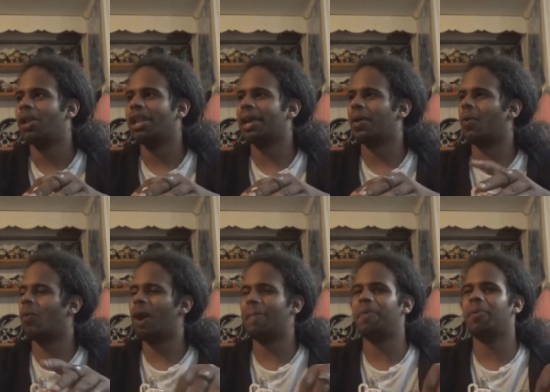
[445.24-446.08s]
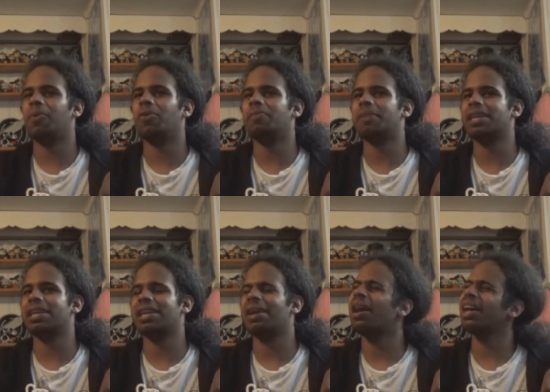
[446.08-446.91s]
like weapon will
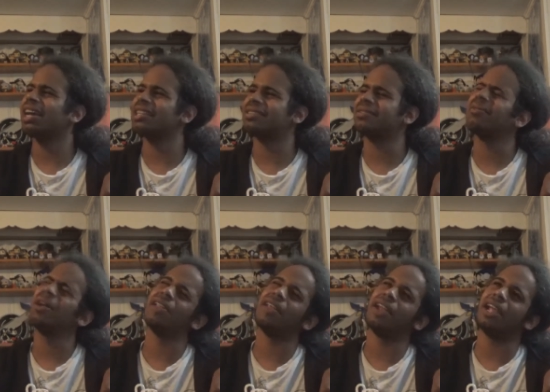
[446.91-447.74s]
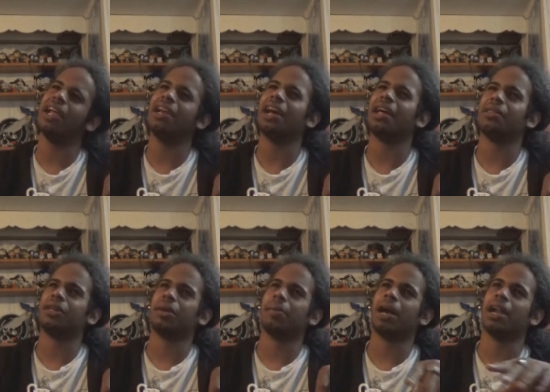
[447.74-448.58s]
be I guess well then again now I
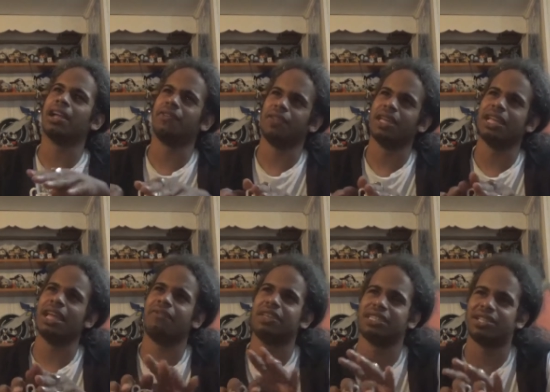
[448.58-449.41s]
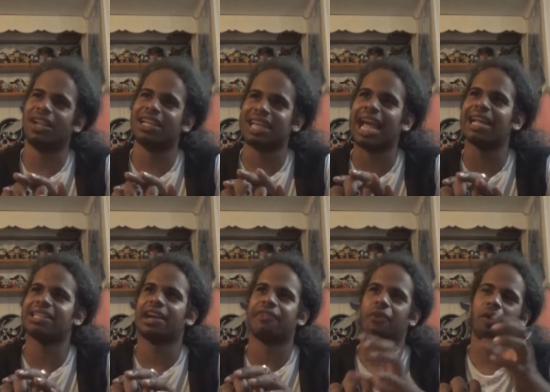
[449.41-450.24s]
think about it if he if he still has
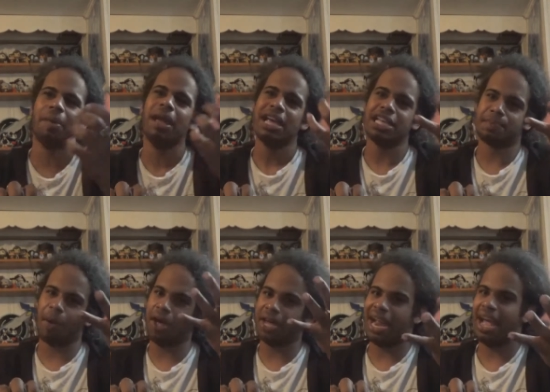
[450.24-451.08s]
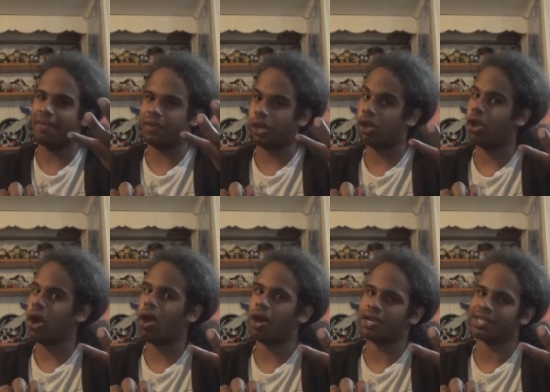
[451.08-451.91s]
anti form he's probably gonna have
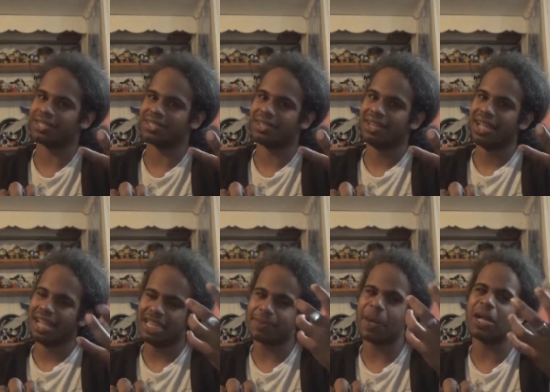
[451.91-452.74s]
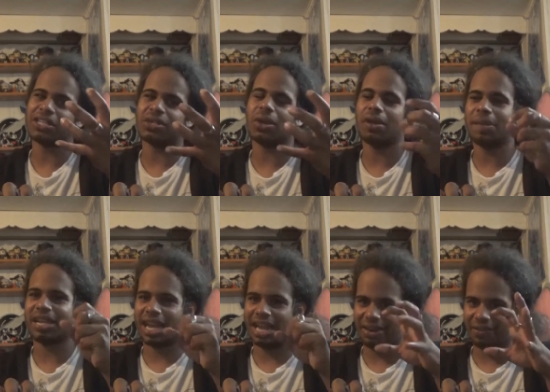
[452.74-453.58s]
claws he's probably still gonna be
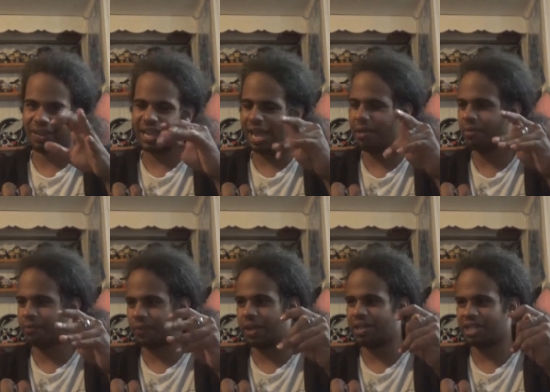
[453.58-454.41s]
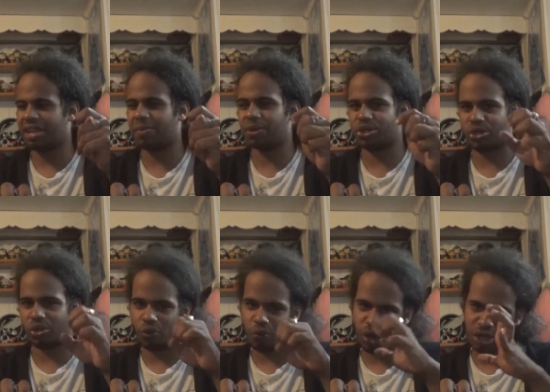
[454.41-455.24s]
kind of like how the in Kingdom Hearts
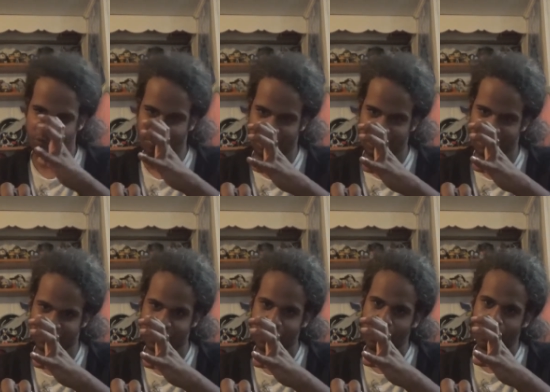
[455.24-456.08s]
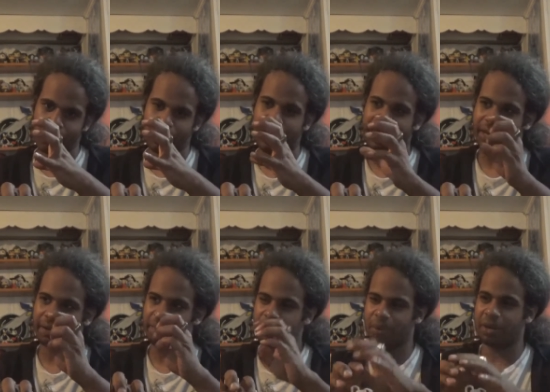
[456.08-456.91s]
two was with his like
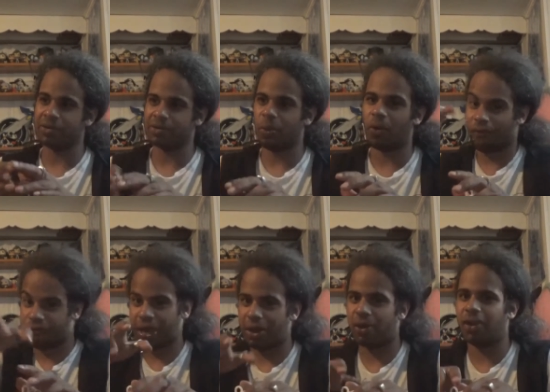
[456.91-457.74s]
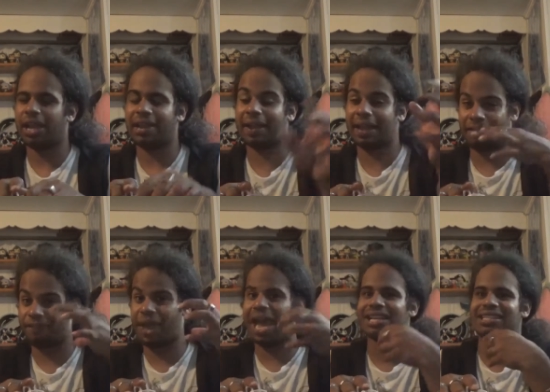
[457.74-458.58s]
where it was more feral and
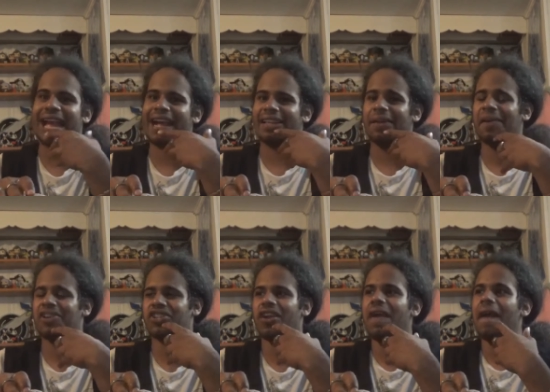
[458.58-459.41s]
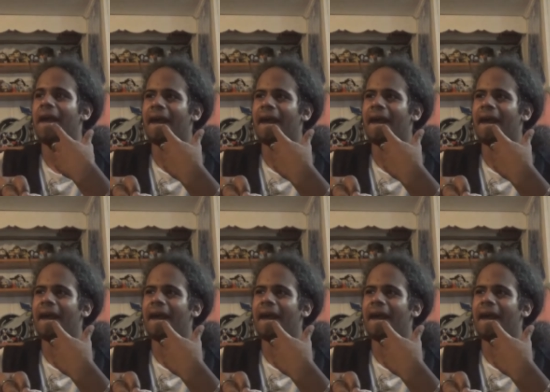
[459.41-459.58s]
like fast acting which